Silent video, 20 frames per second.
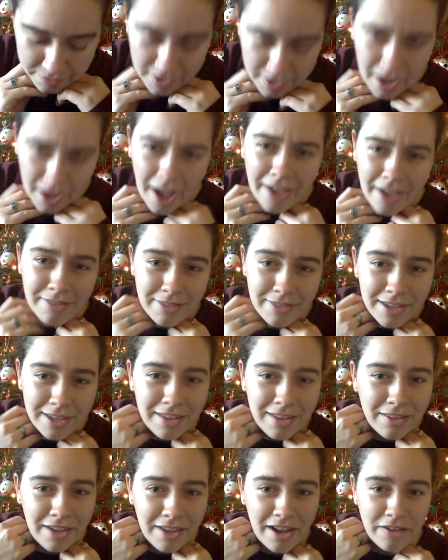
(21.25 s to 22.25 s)
I think a
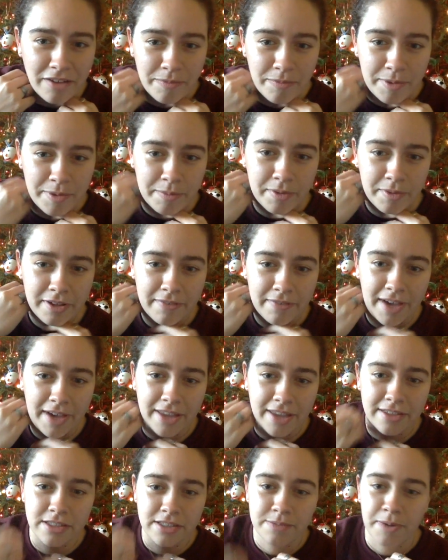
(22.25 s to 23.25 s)
lot of people have had
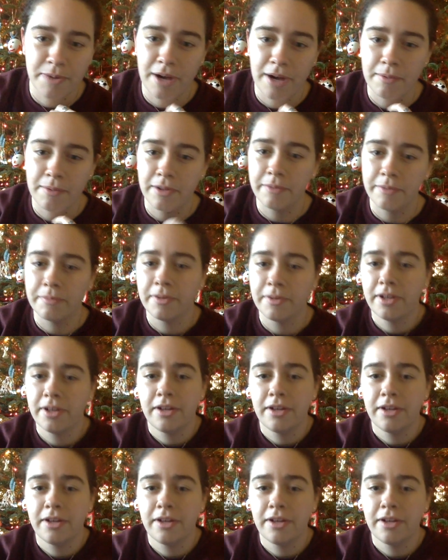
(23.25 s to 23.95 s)
this problem.